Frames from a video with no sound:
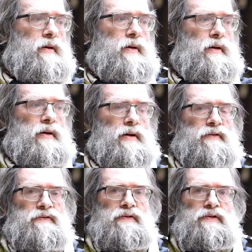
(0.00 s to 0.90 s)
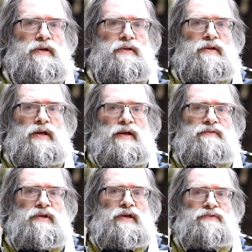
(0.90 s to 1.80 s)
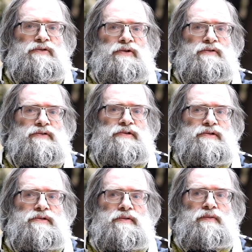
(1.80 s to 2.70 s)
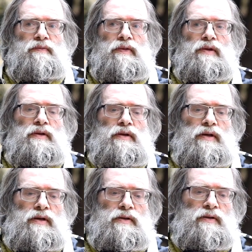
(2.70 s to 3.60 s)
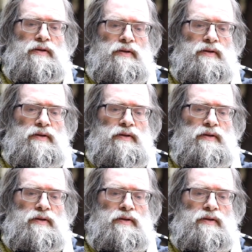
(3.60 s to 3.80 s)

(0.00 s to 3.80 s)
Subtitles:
And so they have the leftovers. And